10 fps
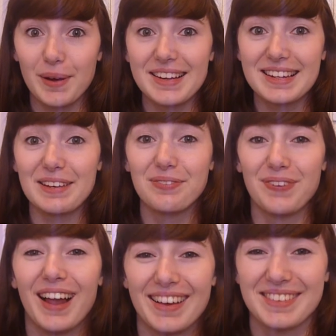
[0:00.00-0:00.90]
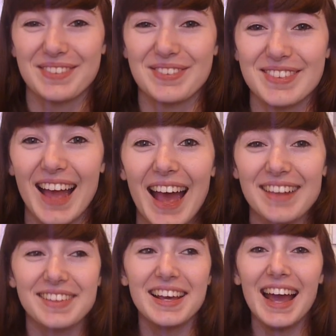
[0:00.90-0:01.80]
20 flights of
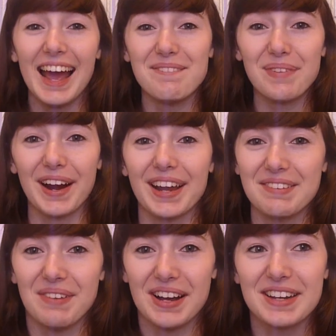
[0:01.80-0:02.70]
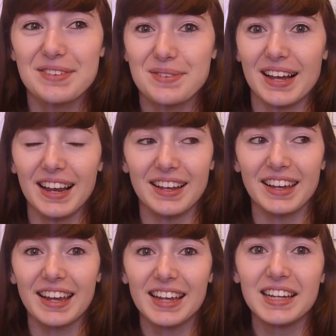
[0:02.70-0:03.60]
stairs. And bearing in mind, this is at
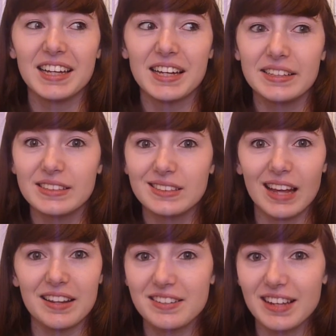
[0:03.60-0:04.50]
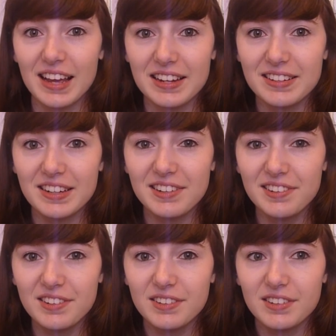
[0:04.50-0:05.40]
like 10 to 8
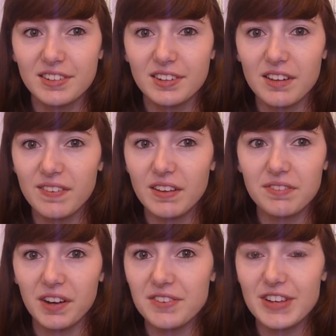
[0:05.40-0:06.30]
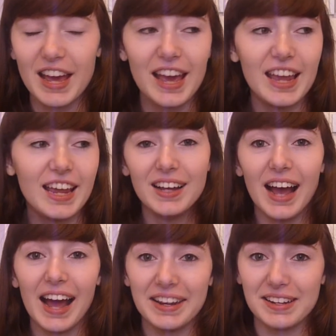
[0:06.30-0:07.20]
ish, I think, 5 to 8.
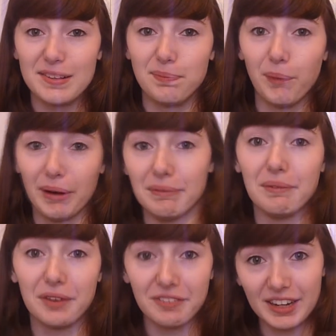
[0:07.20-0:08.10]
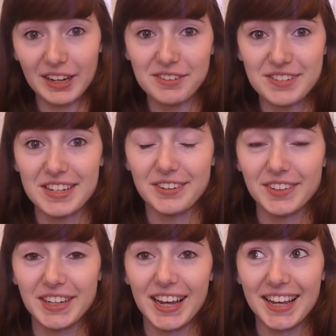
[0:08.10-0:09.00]
At this point, when we were running over to the
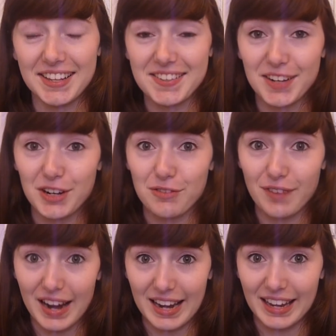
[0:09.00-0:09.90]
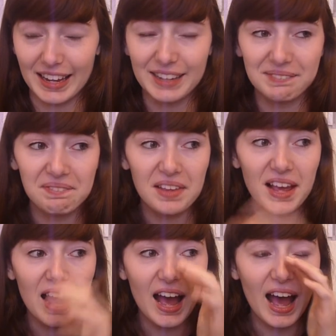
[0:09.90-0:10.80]
arena, it started raining
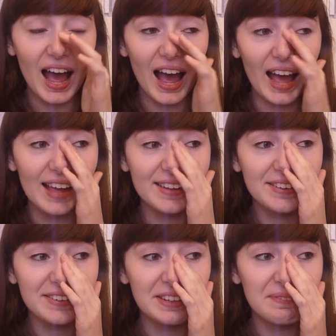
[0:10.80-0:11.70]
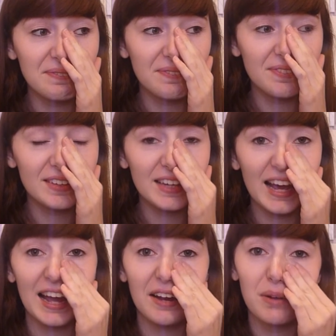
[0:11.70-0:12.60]
and um,
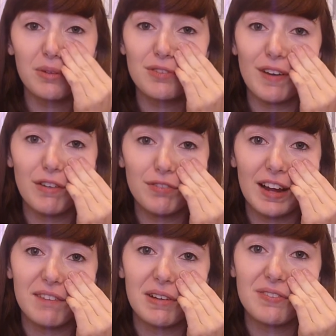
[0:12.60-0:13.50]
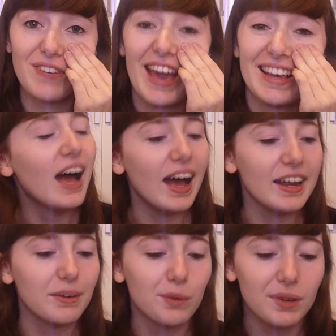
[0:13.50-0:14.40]
yeah and I almost fell flat on my face
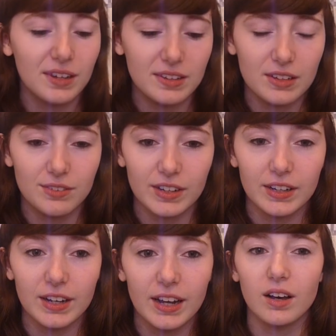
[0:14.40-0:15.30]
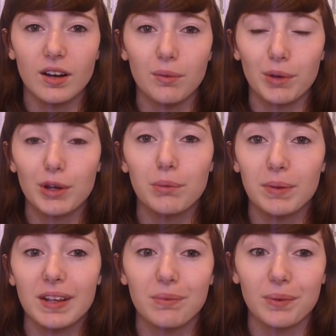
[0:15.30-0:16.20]
and then we went in the arena and we couldn't
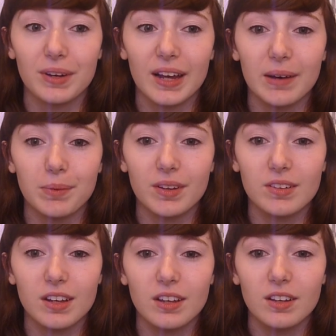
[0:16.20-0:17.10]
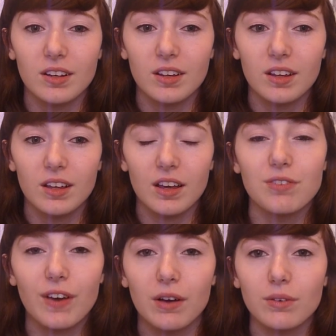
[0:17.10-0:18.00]
believe we were there because like
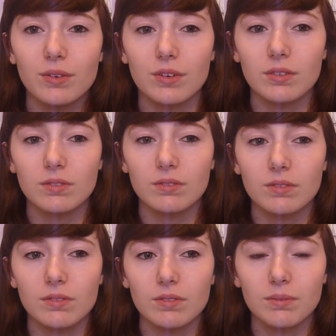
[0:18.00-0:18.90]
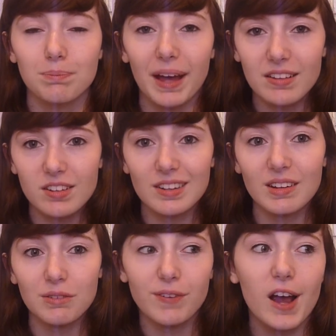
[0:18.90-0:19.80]
it felt better
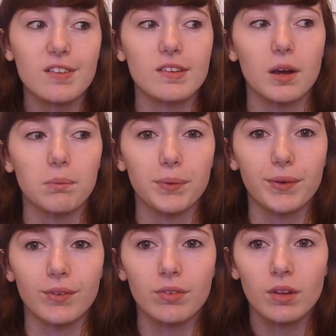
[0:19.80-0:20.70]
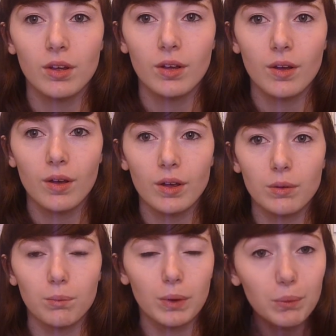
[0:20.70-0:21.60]
than the first time because
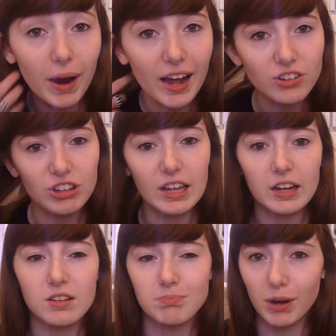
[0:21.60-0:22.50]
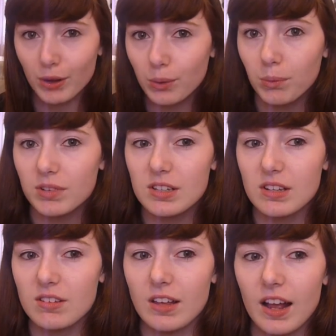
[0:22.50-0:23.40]
we were actually there because Michael wanted
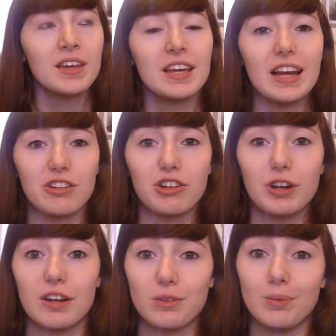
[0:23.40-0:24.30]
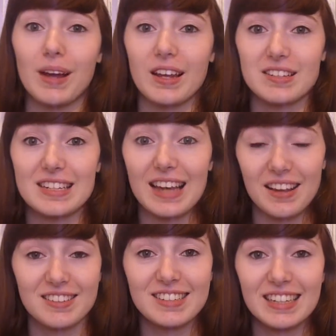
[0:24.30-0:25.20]
us there he actually got out of his way to get
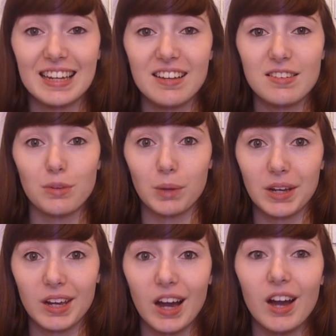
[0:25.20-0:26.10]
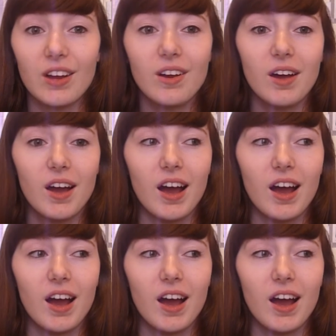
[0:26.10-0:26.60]
us tickets so we could go